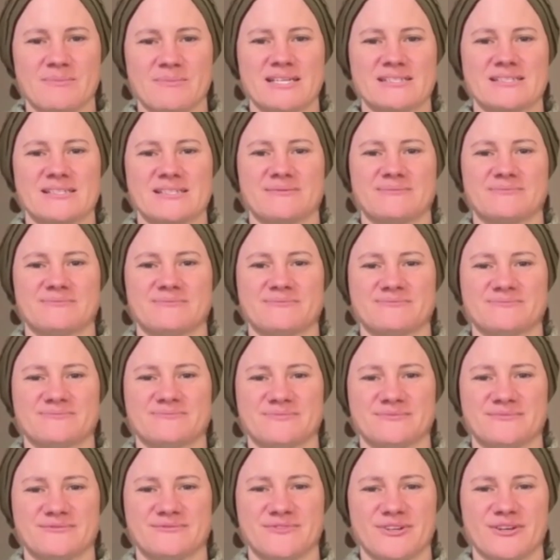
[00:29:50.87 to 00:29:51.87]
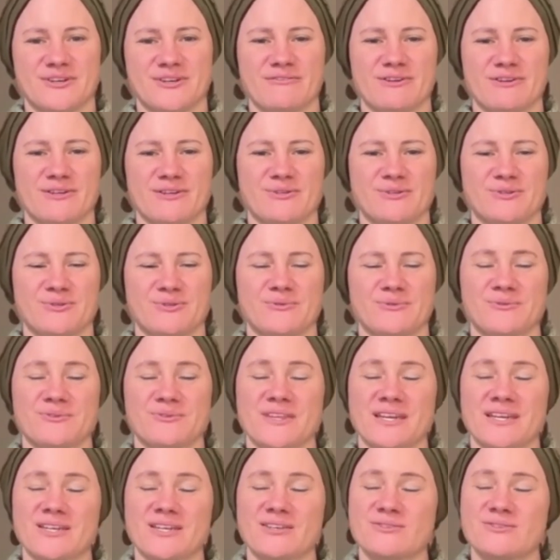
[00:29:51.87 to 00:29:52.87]
Amazing. Very, very cool.
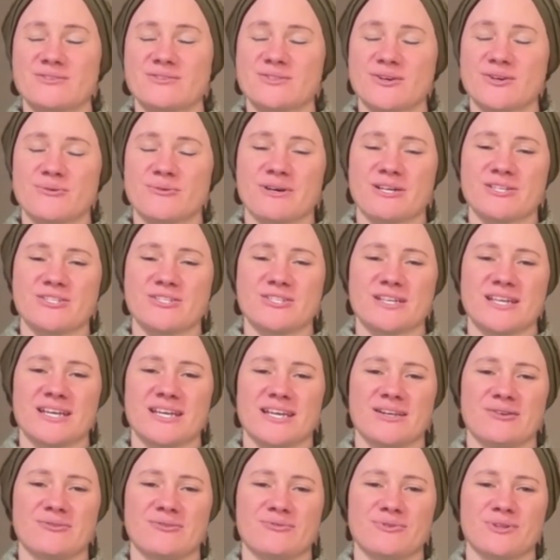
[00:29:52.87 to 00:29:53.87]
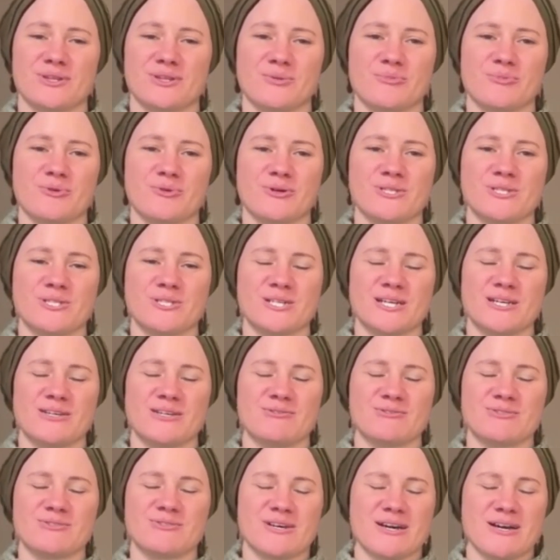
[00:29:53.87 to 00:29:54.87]
Thank you so much again. Really appreciate
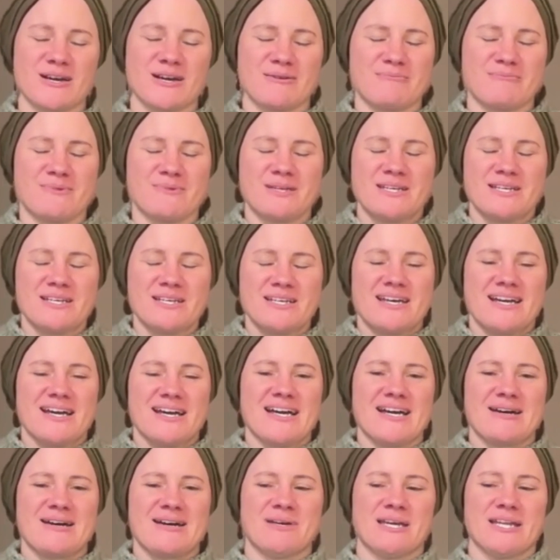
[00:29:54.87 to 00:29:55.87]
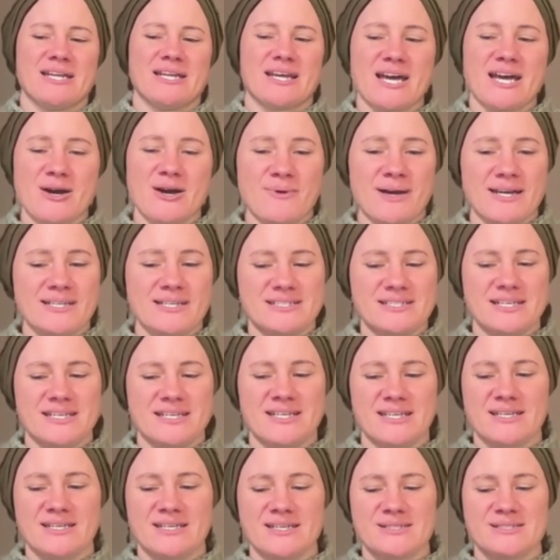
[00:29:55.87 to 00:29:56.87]
your time. And I can't wait to
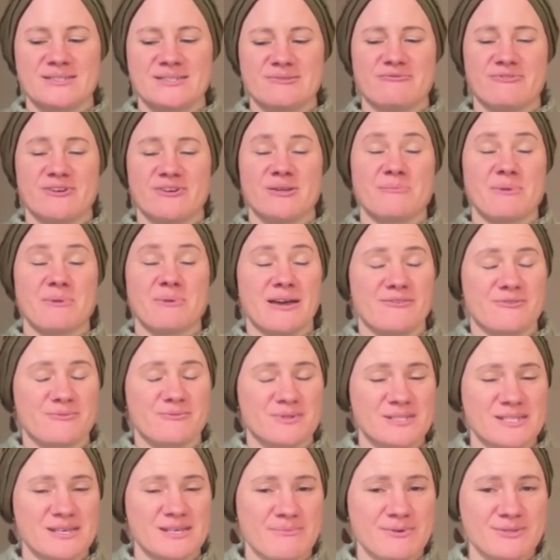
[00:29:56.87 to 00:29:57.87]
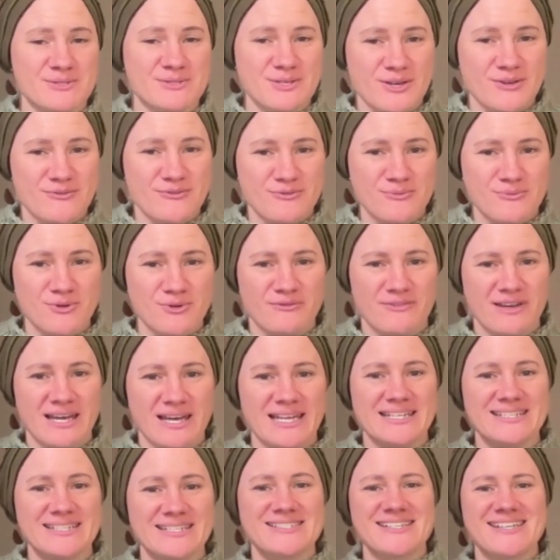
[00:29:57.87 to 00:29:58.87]
hear some feedback from this episode from all of
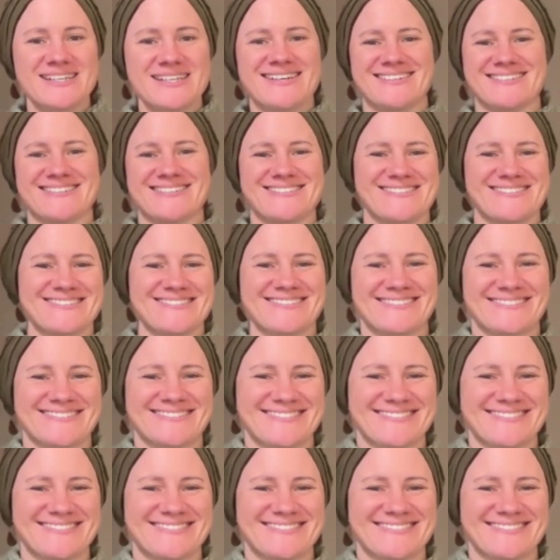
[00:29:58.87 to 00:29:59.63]
our listeners.